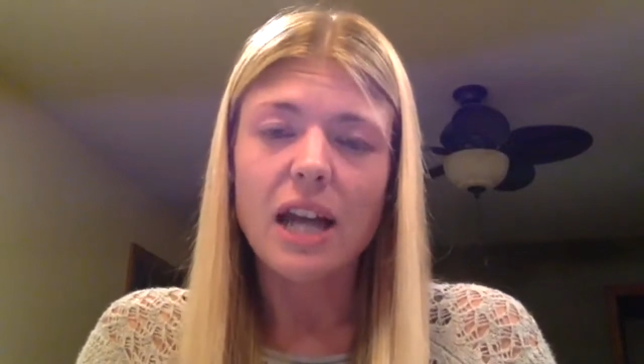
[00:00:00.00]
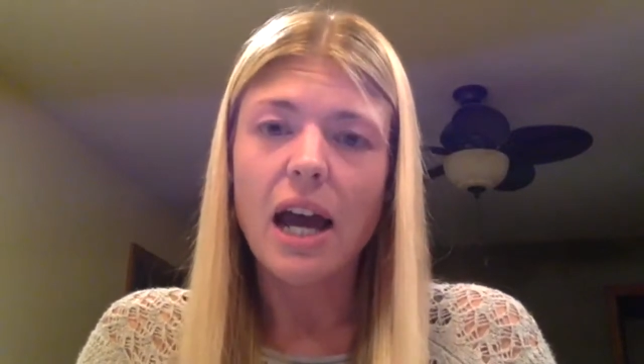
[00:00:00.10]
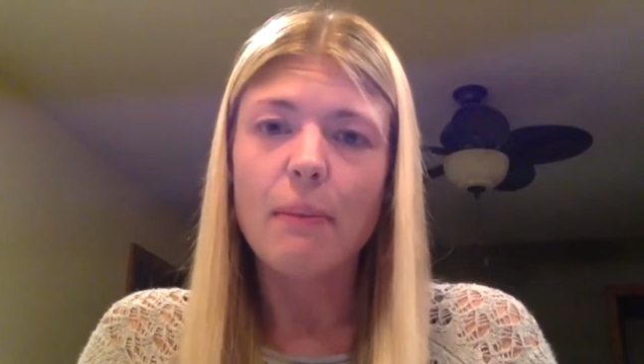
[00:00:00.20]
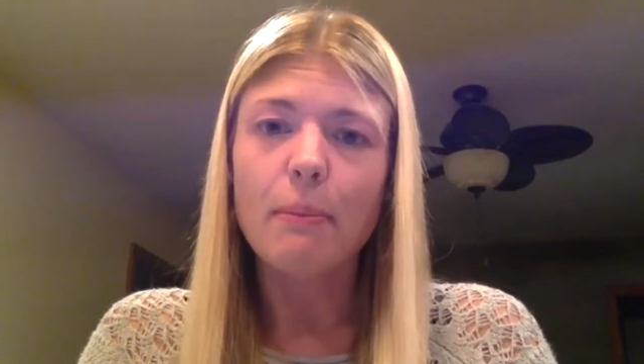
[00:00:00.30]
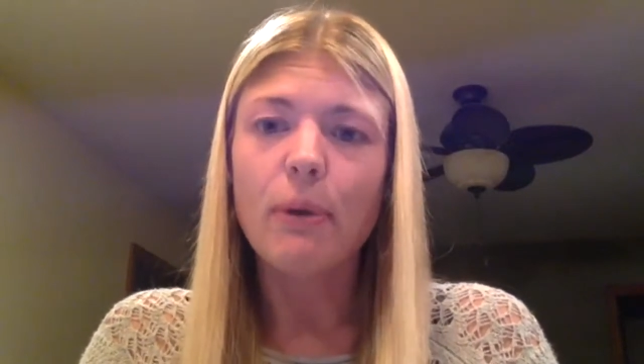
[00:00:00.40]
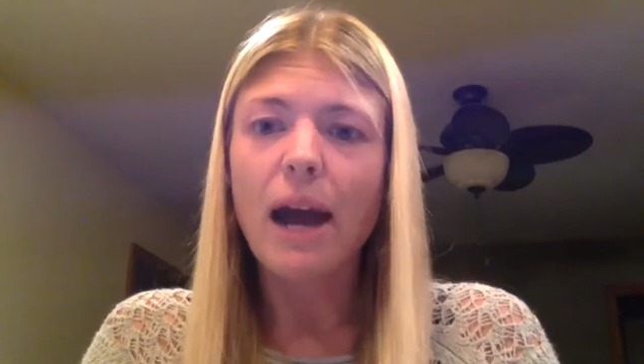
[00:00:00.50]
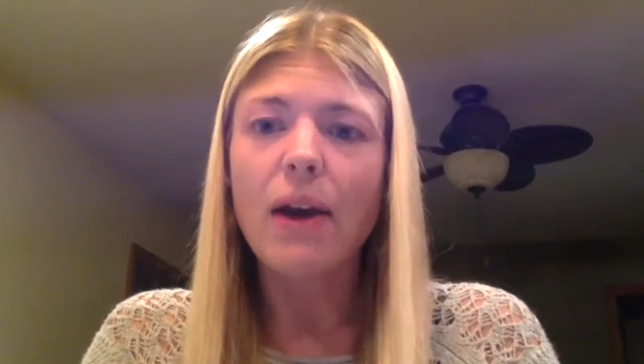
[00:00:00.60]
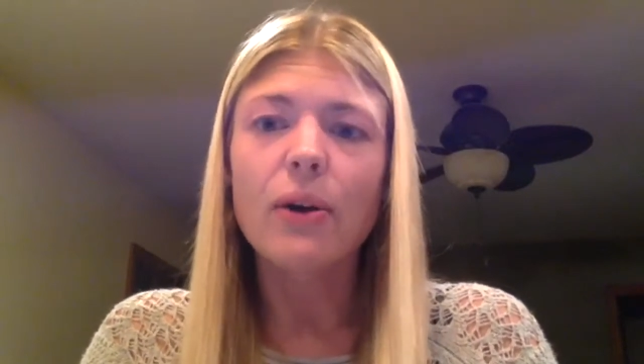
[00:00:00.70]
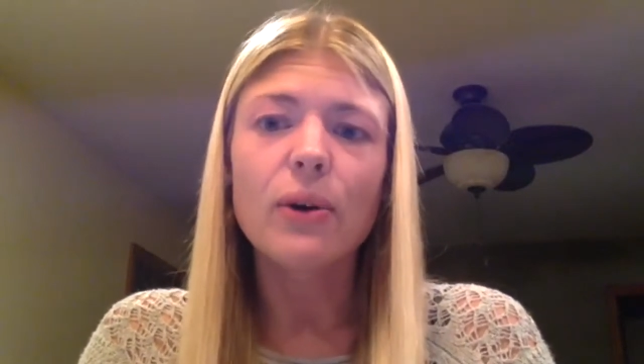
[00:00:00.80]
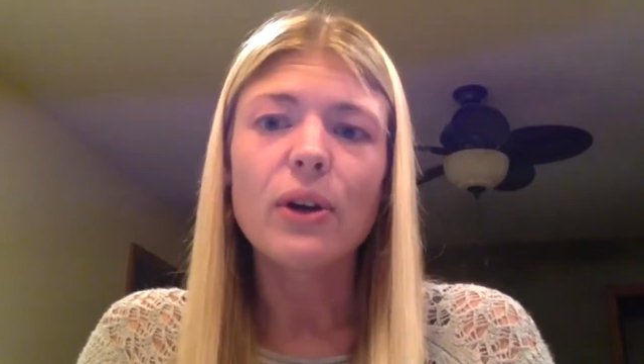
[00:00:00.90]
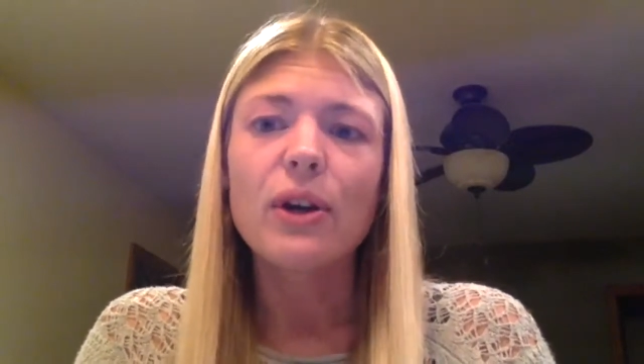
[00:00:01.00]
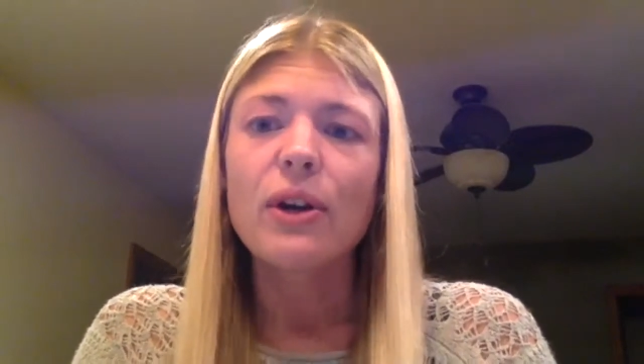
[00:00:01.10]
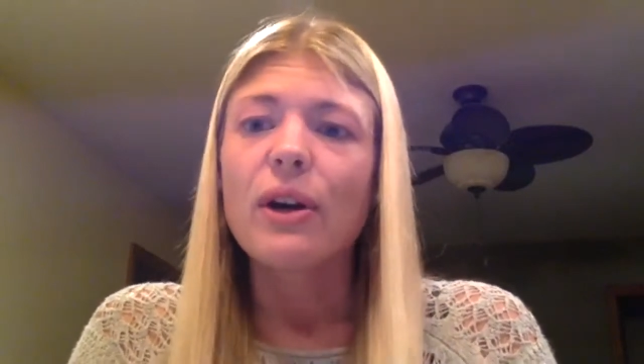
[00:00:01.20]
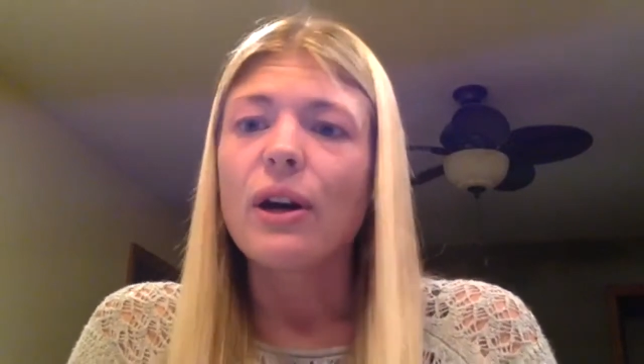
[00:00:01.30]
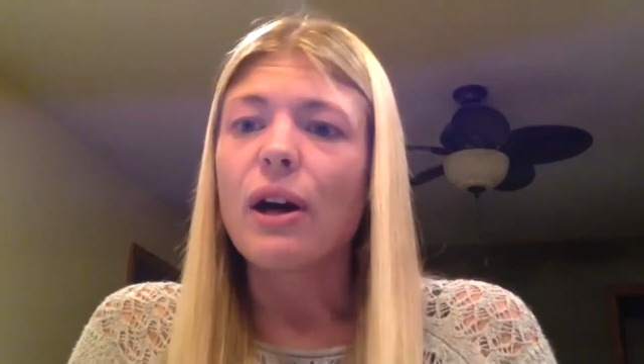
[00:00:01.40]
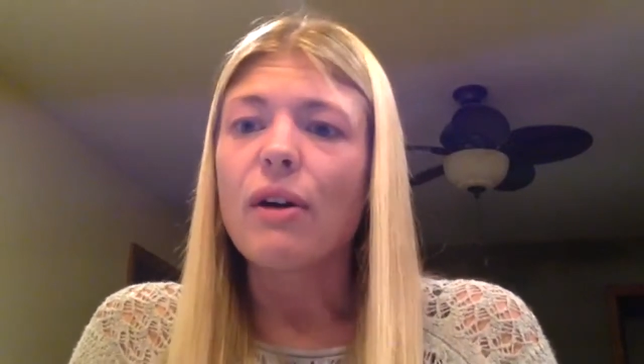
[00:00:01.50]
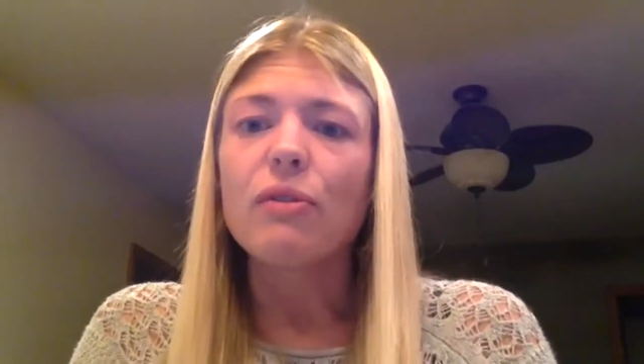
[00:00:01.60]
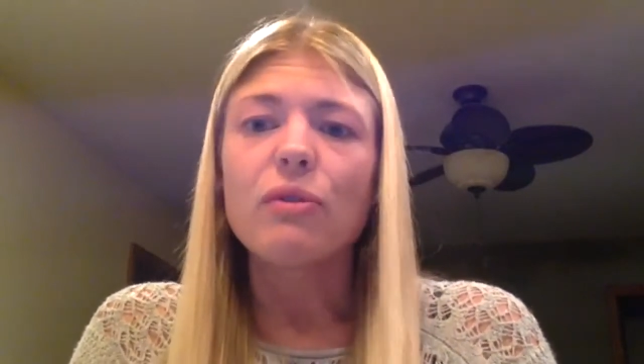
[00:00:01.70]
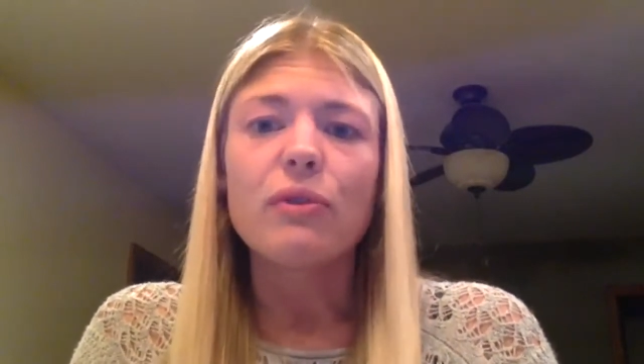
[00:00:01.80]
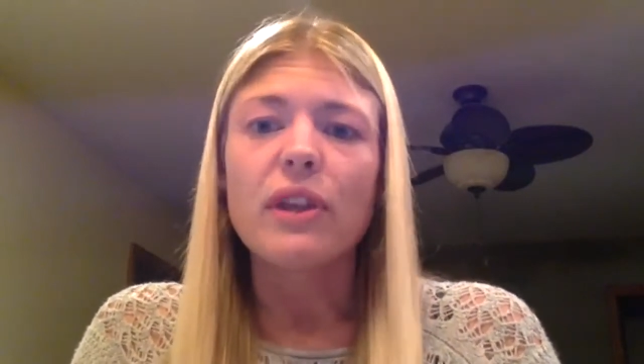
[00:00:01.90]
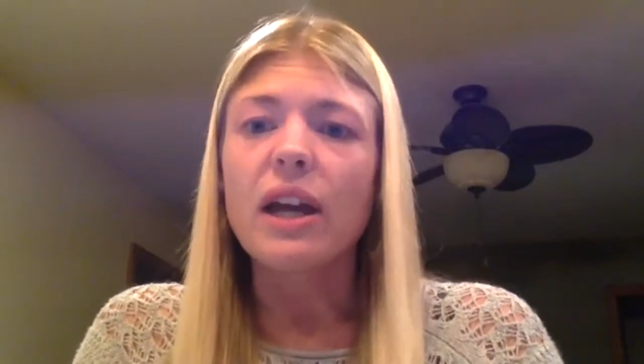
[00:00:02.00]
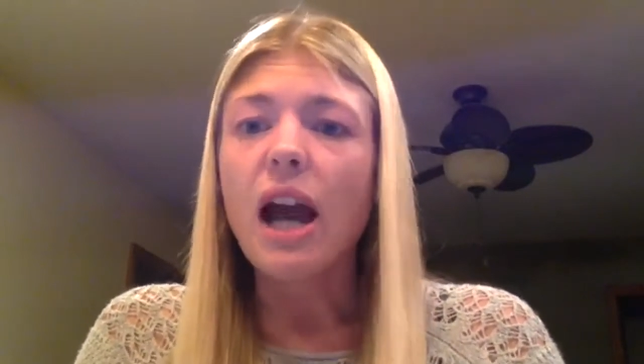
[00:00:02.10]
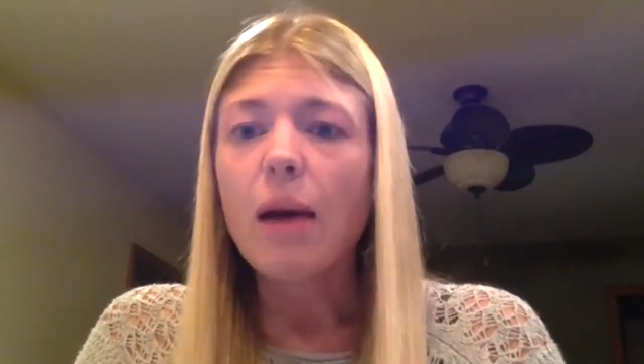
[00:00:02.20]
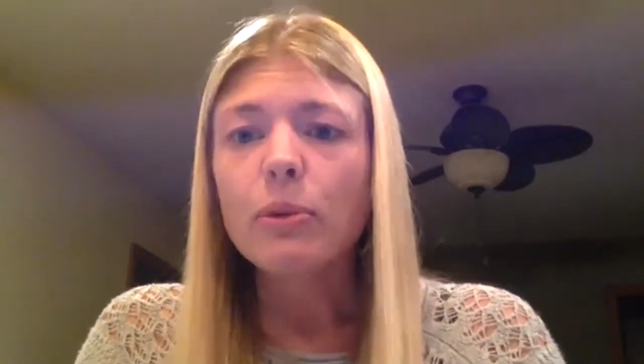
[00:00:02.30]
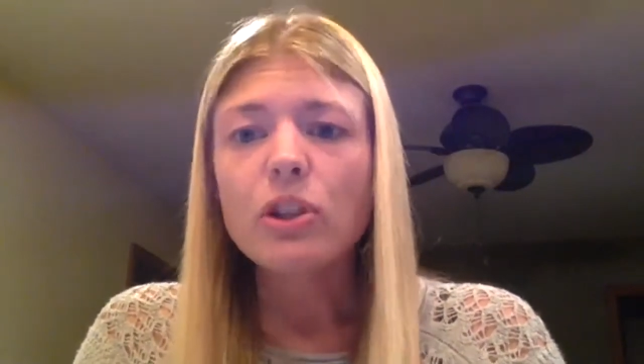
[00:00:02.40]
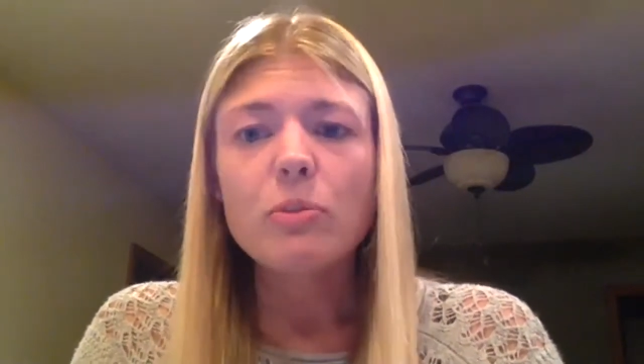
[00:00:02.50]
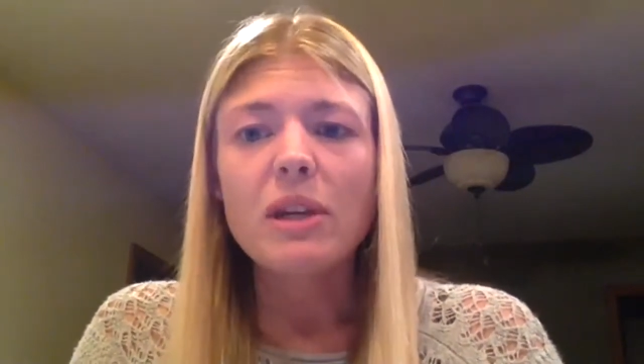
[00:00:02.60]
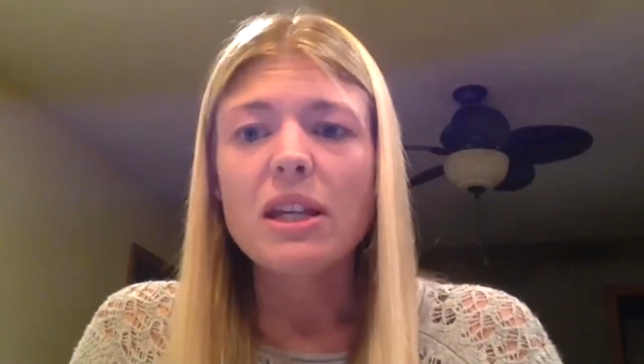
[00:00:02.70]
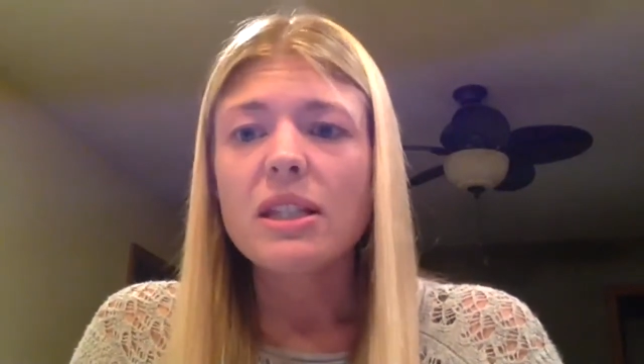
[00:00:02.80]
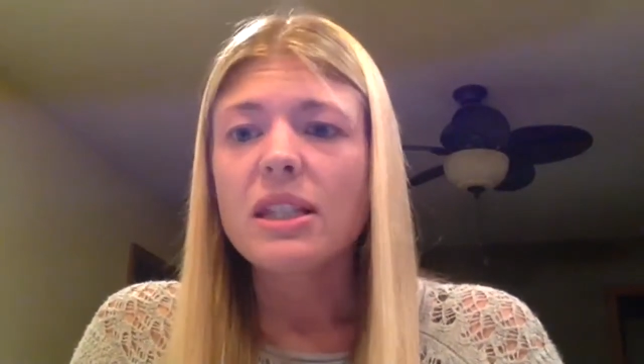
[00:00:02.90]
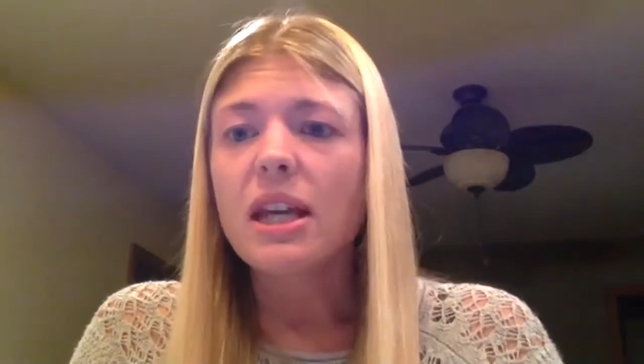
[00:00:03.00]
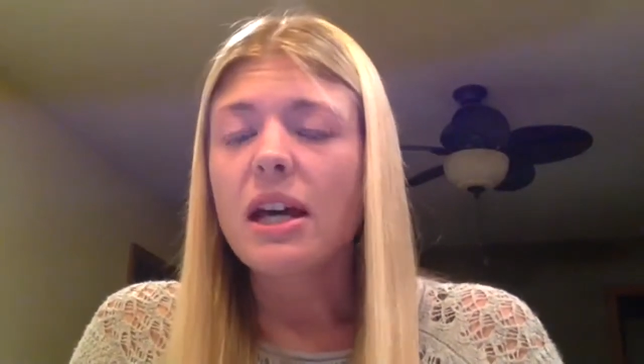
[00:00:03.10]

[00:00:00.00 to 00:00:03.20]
I'm proud of the accomplishments,